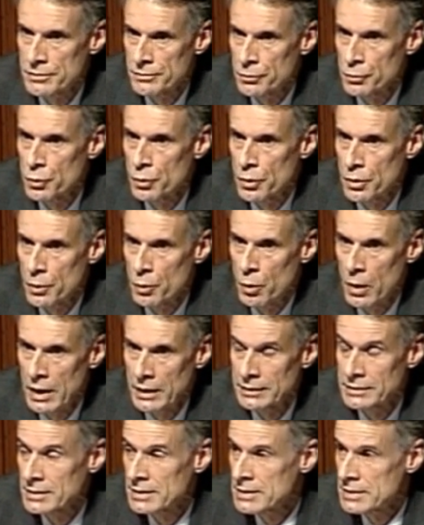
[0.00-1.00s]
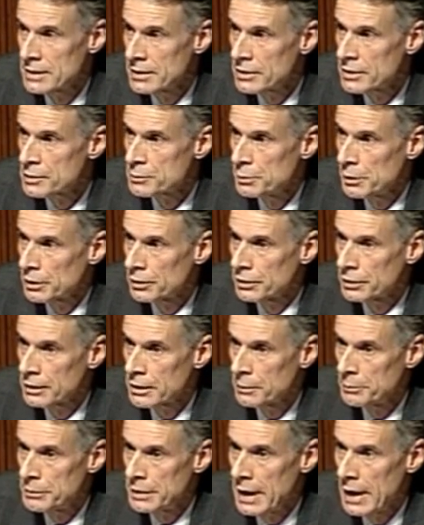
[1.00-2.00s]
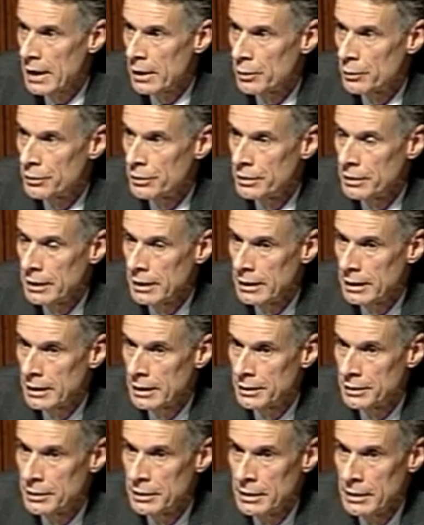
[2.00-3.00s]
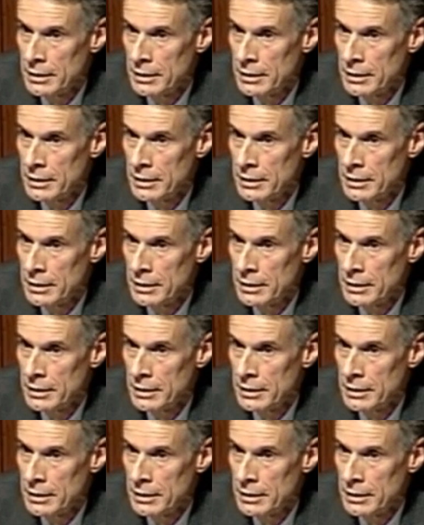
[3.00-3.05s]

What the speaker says: Aurora want to see this building come down, and